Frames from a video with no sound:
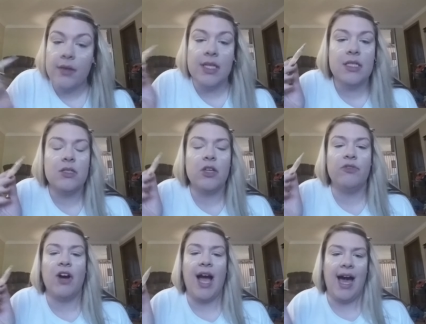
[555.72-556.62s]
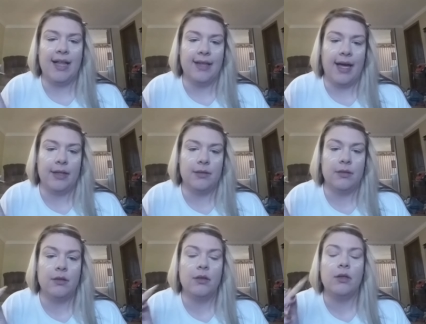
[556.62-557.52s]
This is good for highlighting.
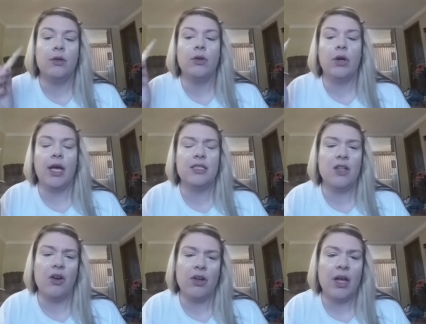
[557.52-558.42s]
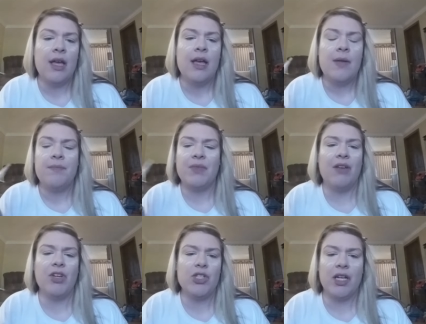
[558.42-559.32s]

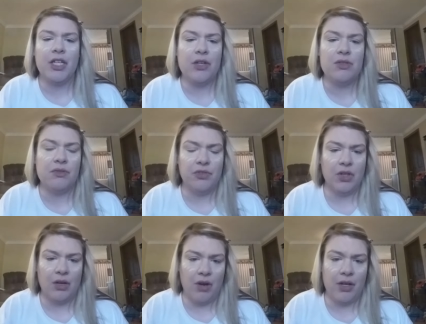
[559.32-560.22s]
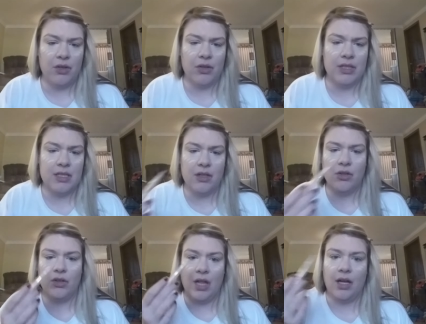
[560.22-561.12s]
I'm not trying to use it for like regular
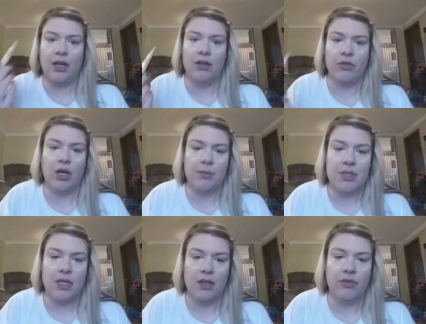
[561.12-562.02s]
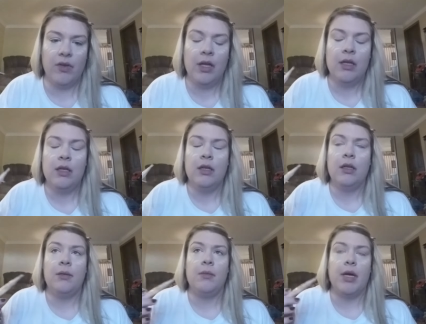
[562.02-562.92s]
concealer to like cover up stuff.
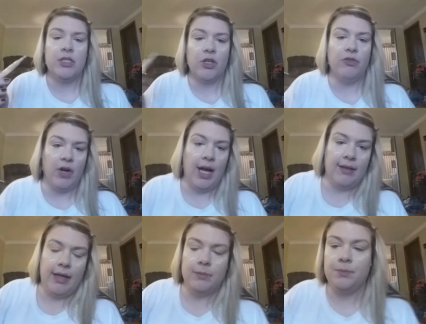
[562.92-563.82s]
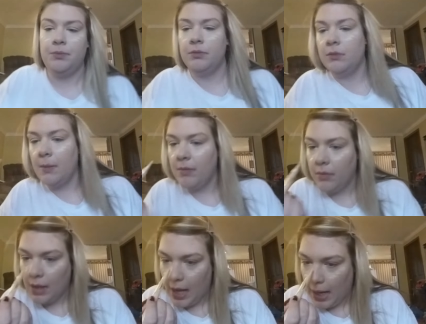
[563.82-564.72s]
It's good for highlighting.
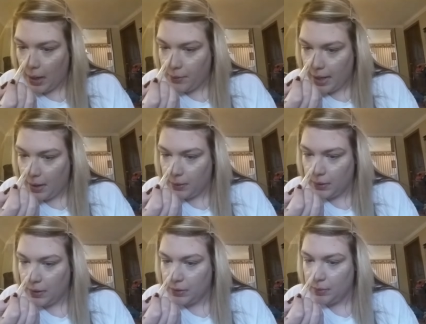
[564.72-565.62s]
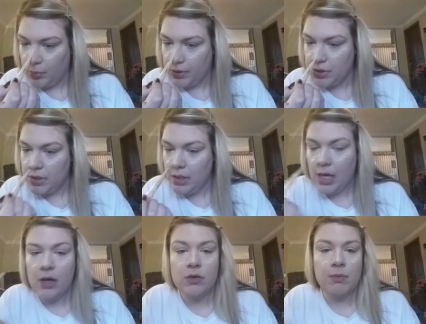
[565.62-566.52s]
I go down the bridge of the
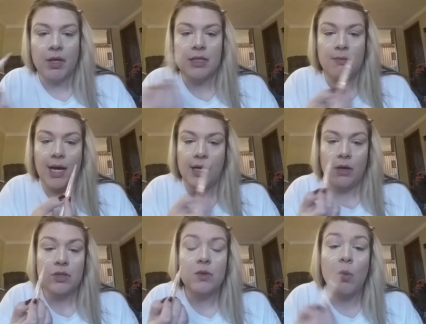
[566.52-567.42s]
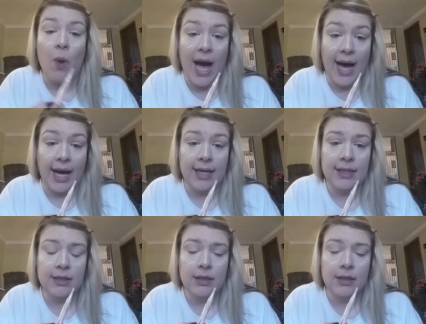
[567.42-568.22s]
nose because my nose is wide.